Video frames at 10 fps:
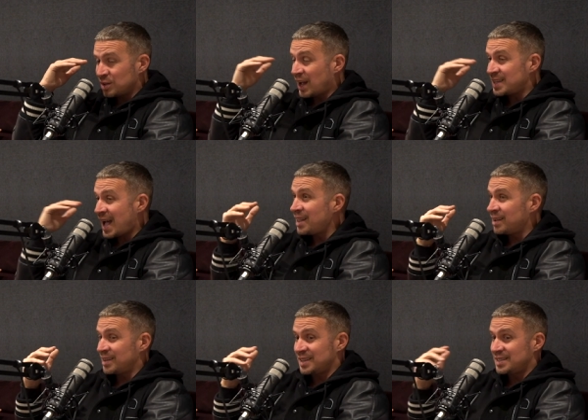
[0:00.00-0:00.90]
that
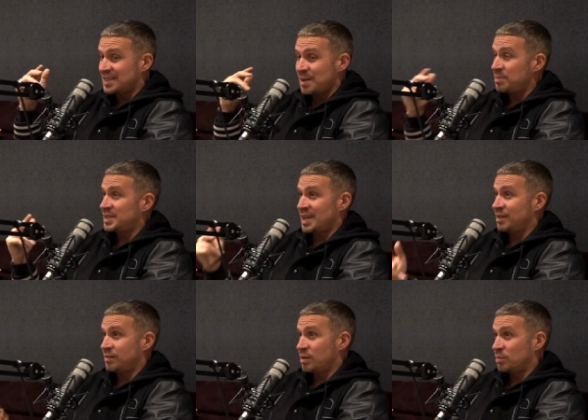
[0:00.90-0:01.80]
talent is 10%
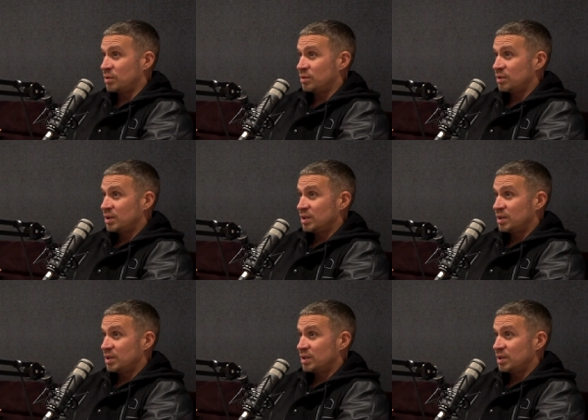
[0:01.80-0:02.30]
in football